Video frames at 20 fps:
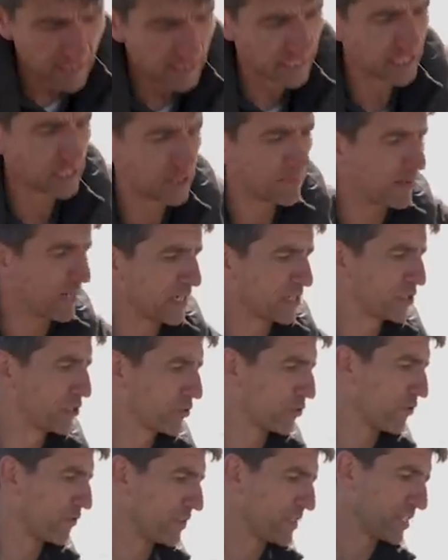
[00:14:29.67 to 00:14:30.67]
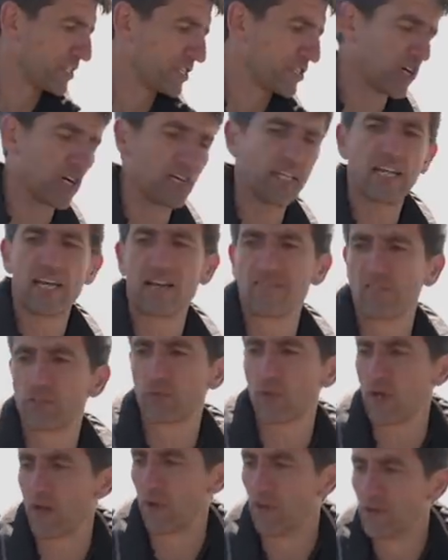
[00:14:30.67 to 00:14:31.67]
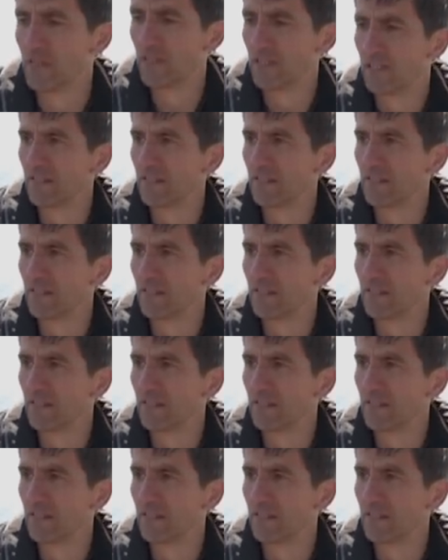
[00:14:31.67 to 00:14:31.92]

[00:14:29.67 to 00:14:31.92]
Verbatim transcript: decent bit of storage inside there as well.